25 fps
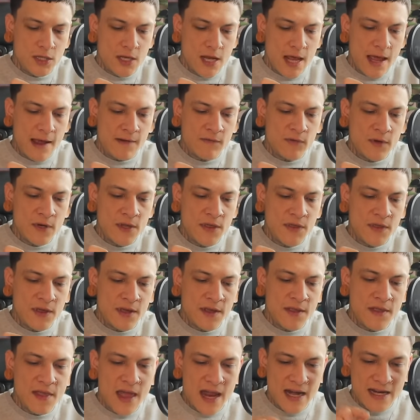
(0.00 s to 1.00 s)

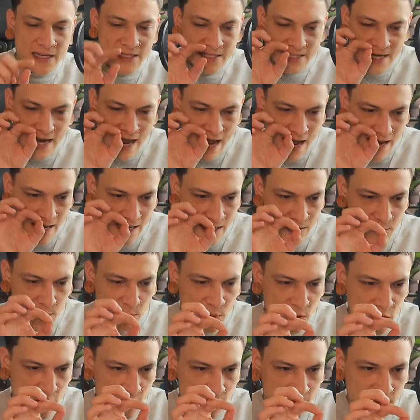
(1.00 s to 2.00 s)
everything that is not in
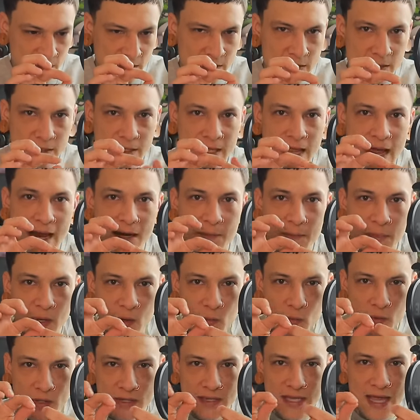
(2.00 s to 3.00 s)
perfect alignment
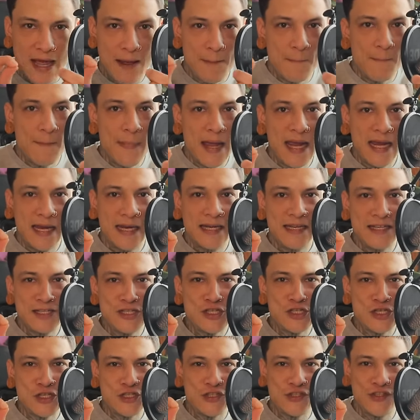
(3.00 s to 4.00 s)
with that main
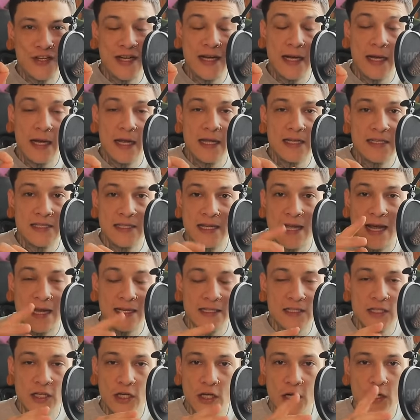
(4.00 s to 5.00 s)
string has got
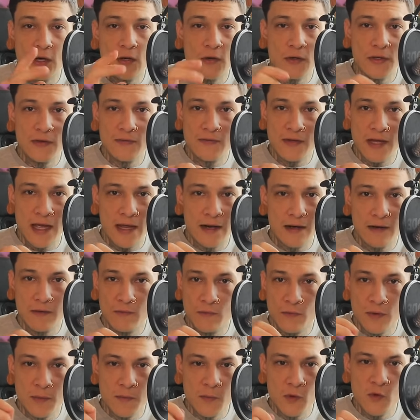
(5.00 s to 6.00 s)
to go. You've got to
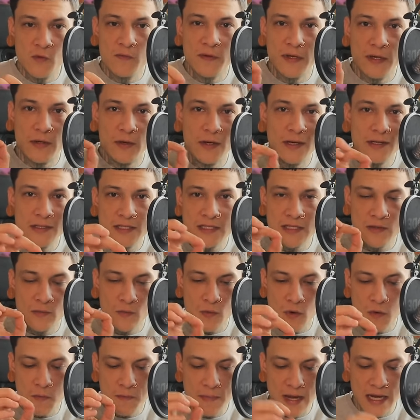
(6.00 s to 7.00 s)
remove it or else it
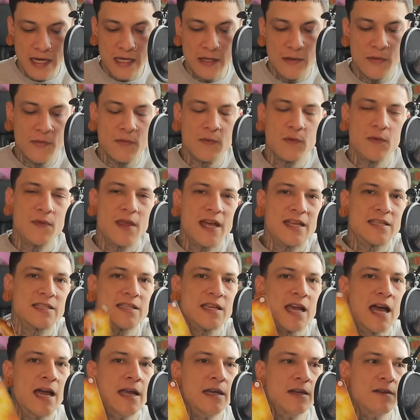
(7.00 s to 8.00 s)
won't make it through. That's
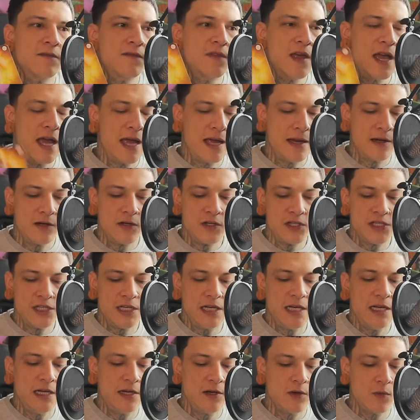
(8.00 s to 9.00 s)
kind of the energy
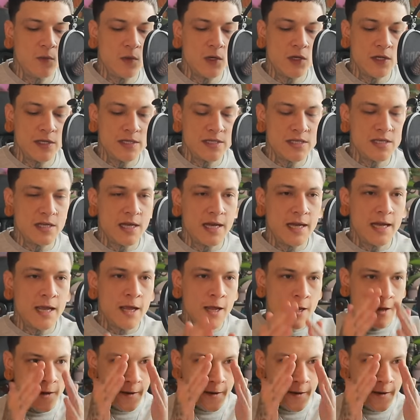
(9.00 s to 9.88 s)
here, where it's like